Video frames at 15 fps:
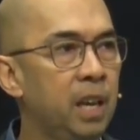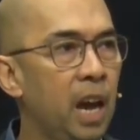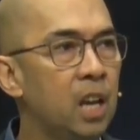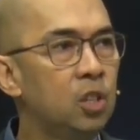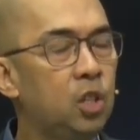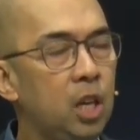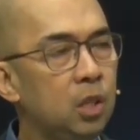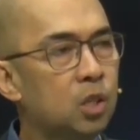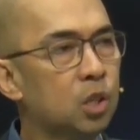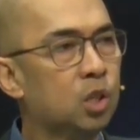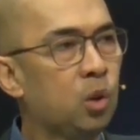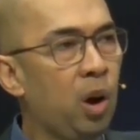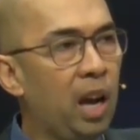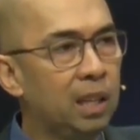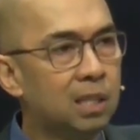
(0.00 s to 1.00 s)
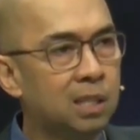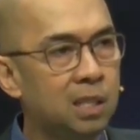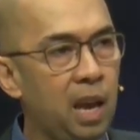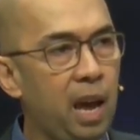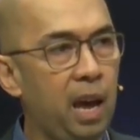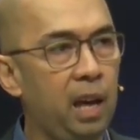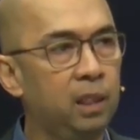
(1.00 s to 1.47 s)
And Jesus Christ
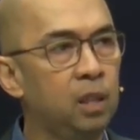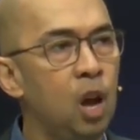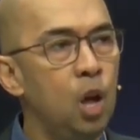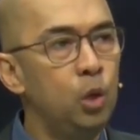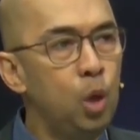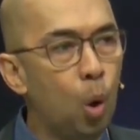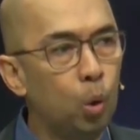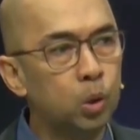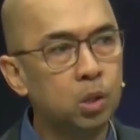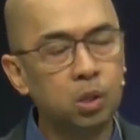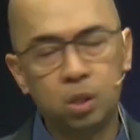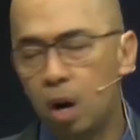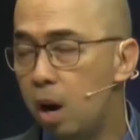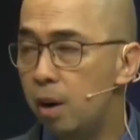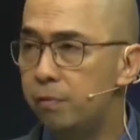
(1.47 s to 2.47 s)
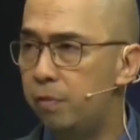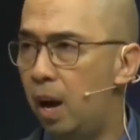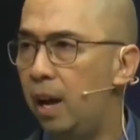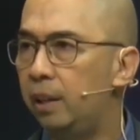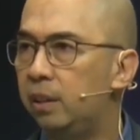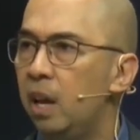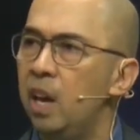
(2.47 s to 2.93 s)
said, no
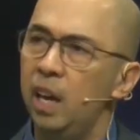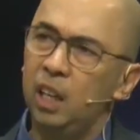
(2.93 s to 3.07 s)
servant